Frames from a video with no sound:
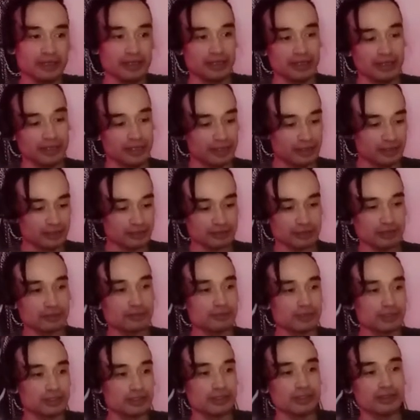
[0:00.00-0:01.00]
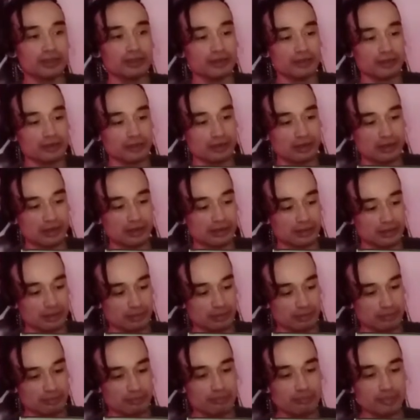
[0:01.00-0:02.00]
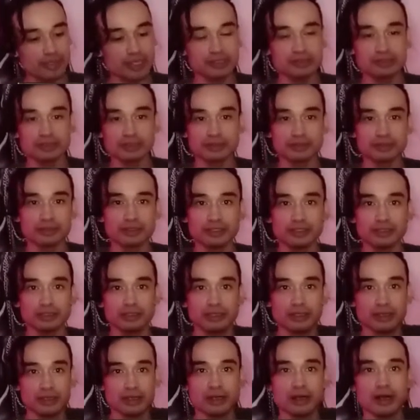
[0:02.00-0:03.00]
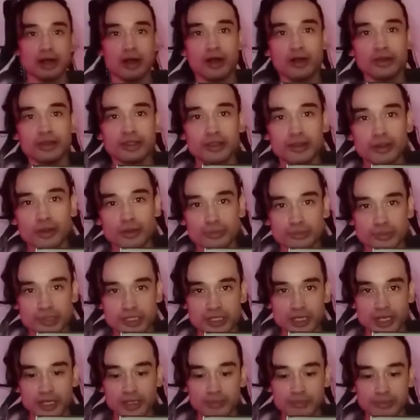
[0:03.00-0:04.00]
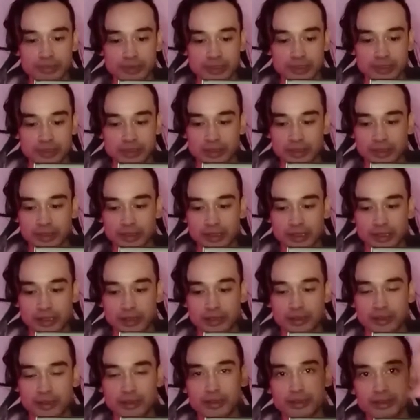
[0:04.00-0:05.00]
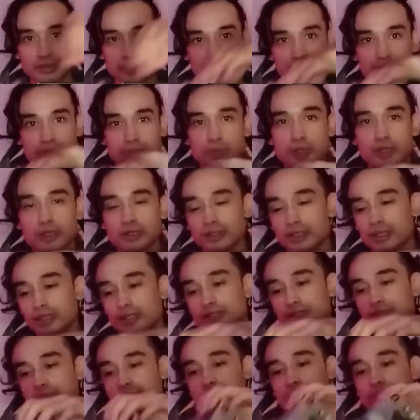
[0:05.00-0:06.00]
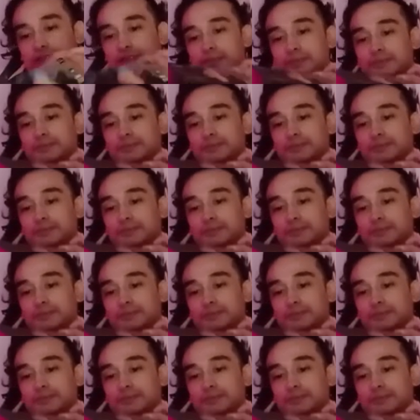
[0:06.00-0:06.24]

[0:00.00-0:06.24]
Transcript: And what they are basically honeycomb shaped smart lights.